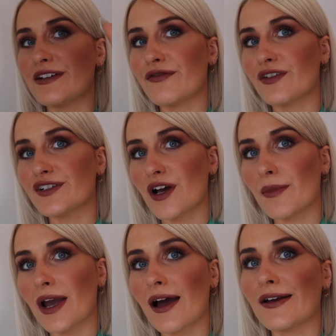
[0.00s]
different on
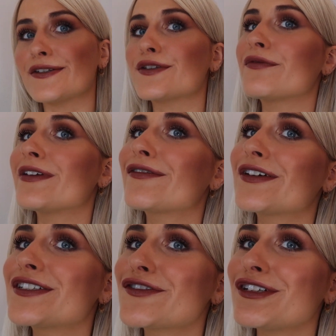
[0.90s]
my hand. So feel
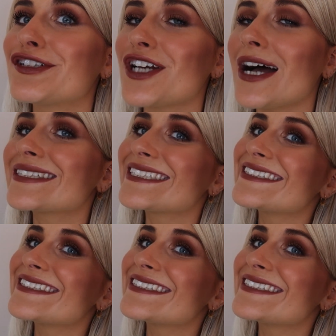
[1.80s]
free to screenshot.